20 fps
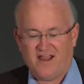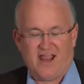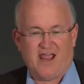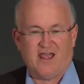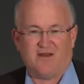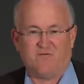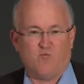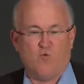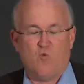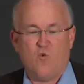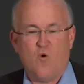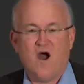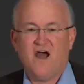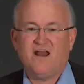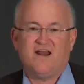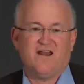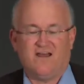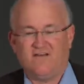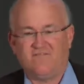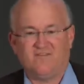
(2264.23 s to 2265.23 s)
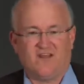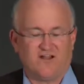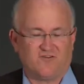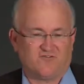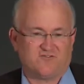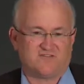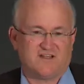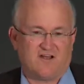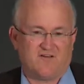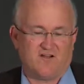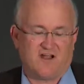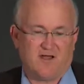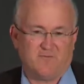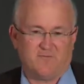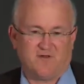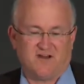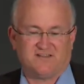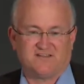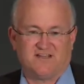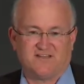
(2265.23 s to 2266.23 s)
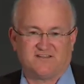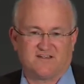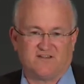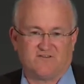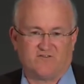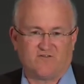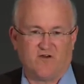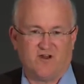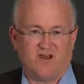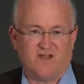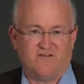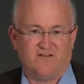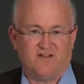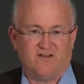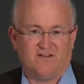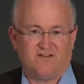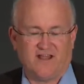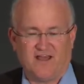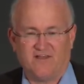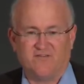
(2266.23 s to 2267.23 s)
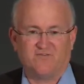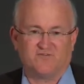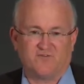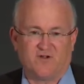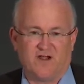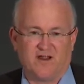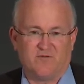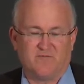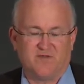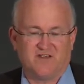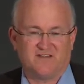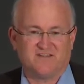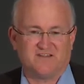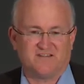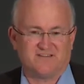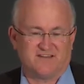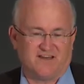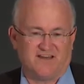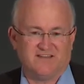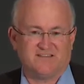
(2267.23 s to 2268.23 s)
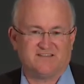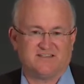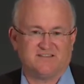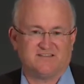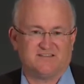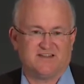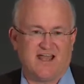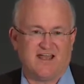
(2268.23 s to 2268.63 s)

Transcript: and one of the ultrasound companies gets control of it, the others are out of business, at least as,